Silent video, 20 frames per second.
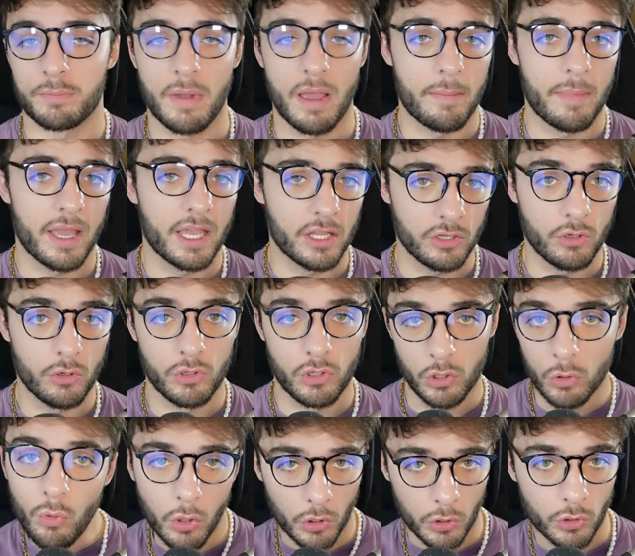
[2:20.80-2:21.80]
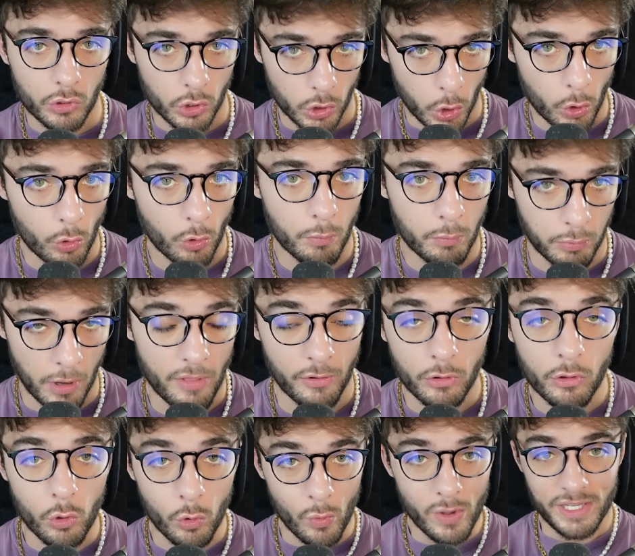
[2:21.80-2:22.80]
Mei Mei and Yu Yu, her little
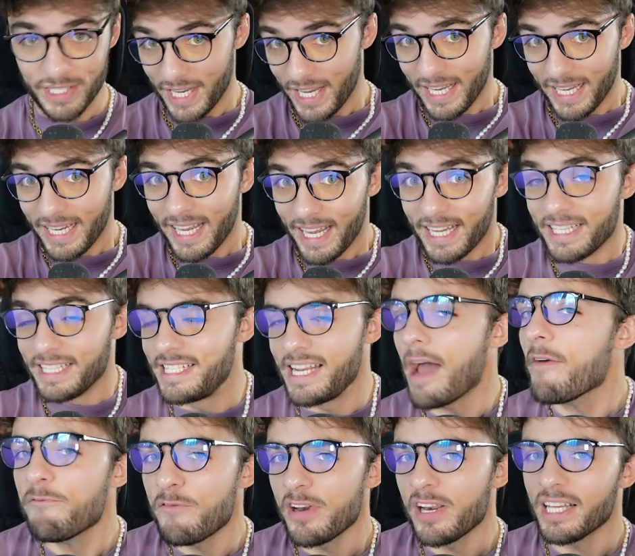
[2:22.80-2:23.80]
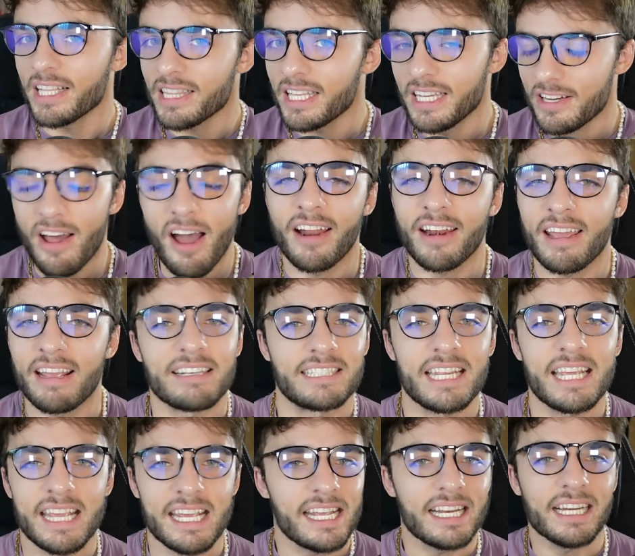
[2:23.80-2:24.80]
brother, who is Definitely not
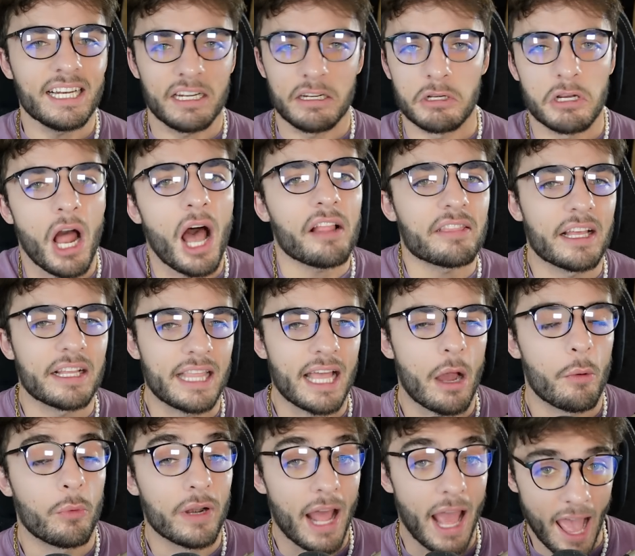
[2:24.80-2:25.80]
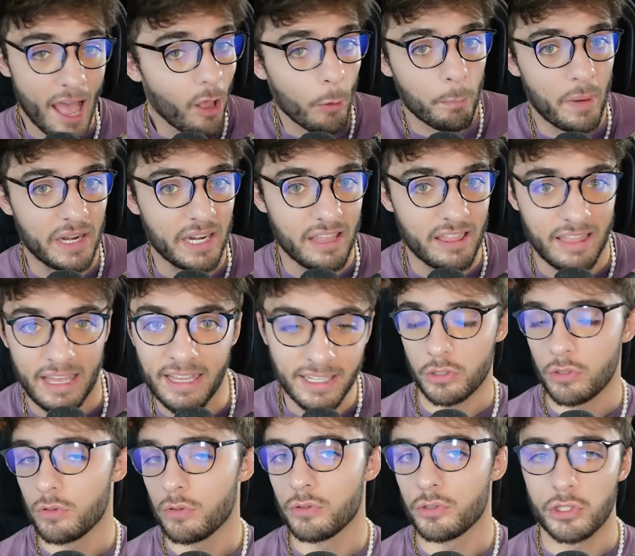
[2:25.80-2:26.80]
18, not that that would help anything,
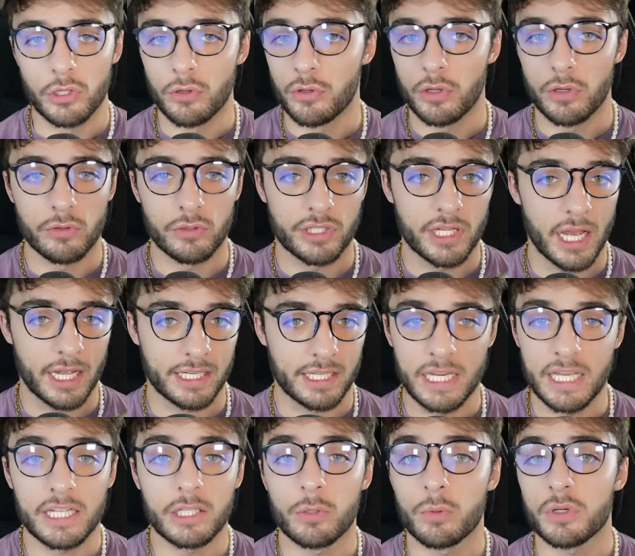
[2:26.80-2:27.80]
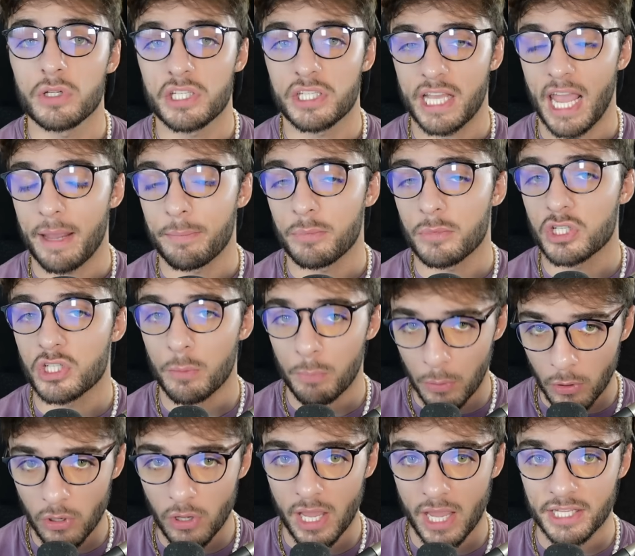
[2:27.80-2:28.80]
used Yu Yu's technique to escape the
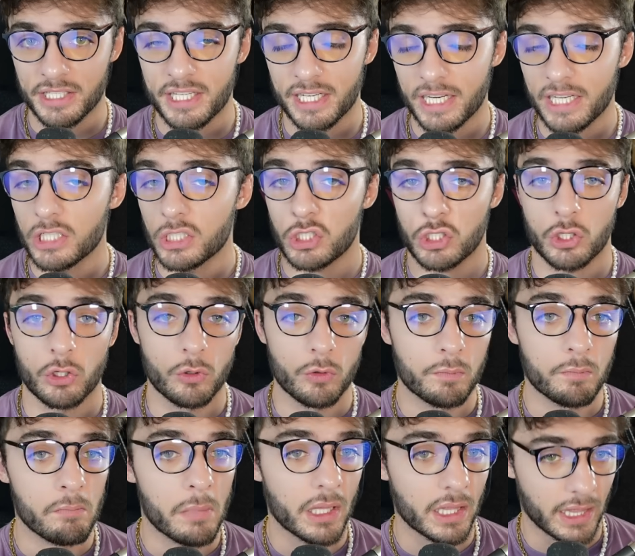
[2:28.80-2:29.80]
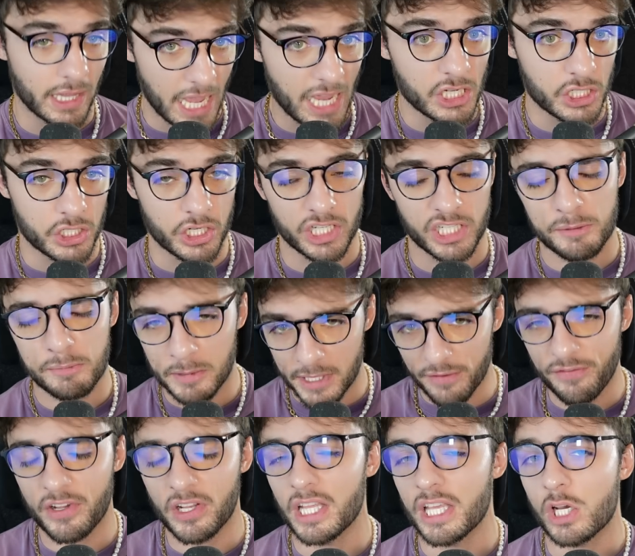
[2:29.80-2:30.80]
Shibuya incident to Malaysia,
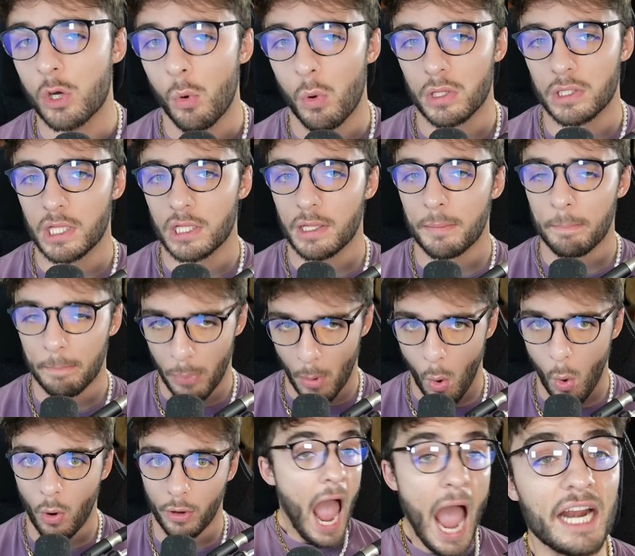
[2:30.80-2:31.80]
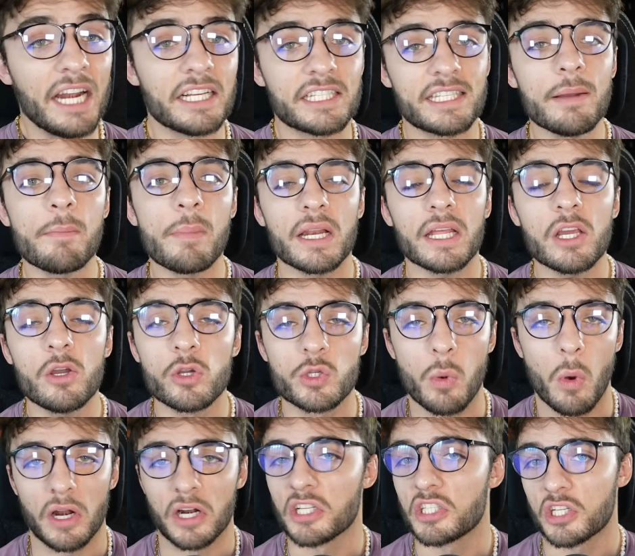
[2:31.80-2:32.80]
specifically Kuala Lumpur. And as somebody who's
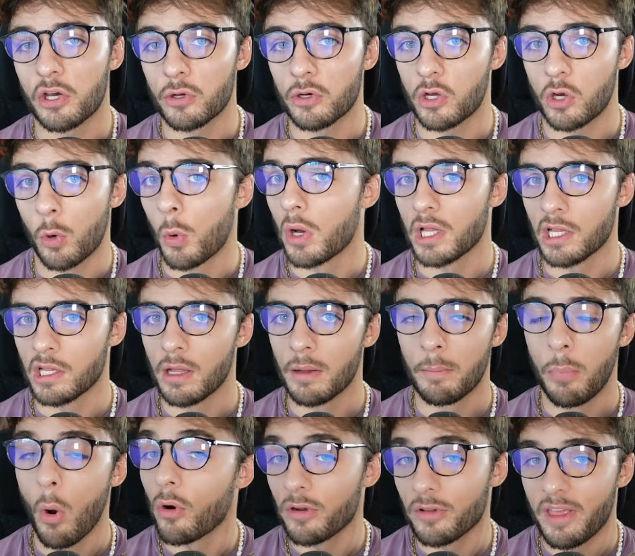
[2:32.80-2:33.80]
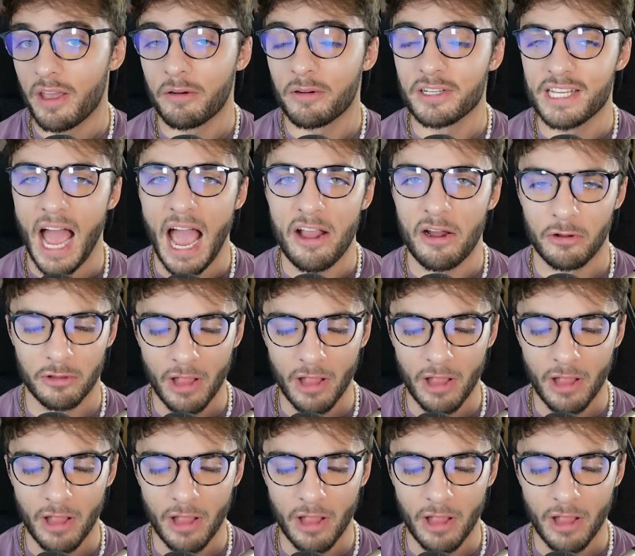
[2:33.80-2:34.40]
wanted to go to Kuala Lumpur their entire